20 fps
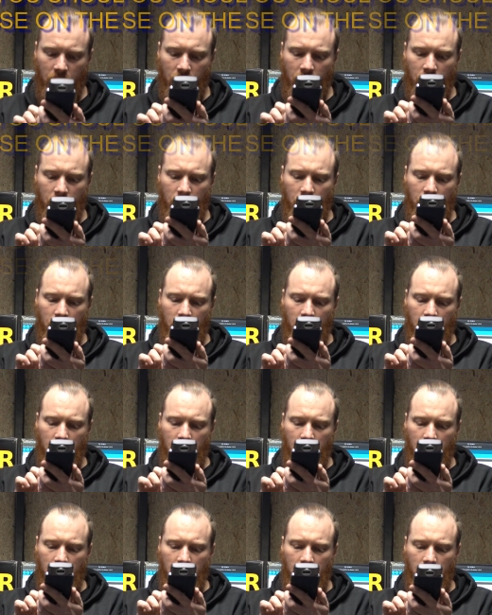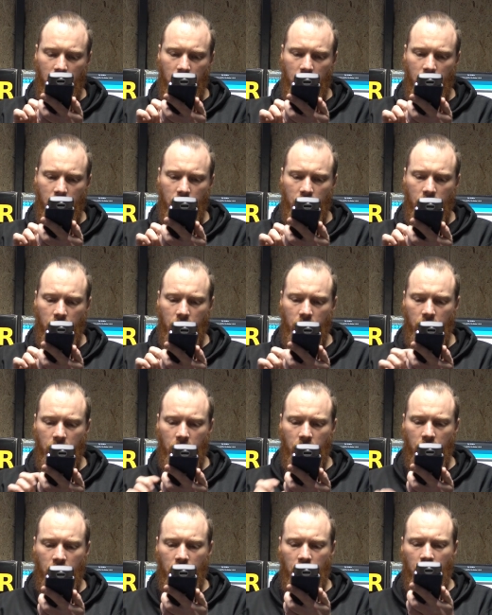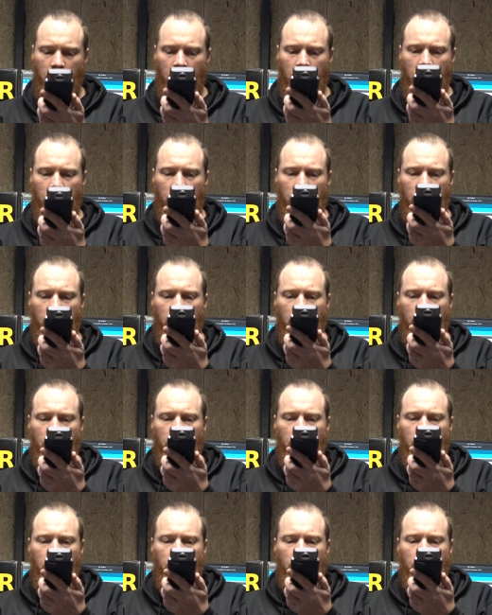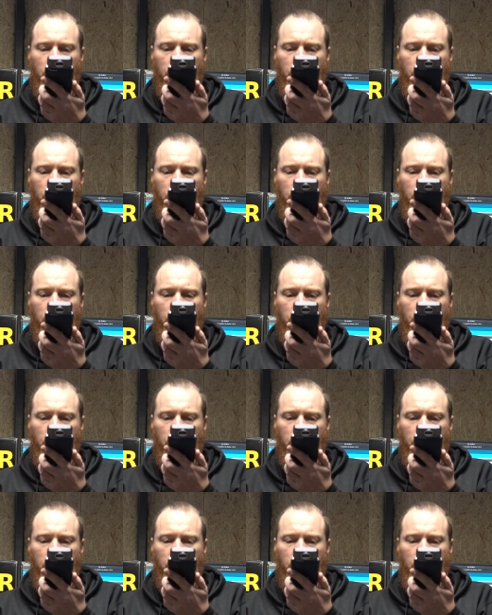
Nobody speaks.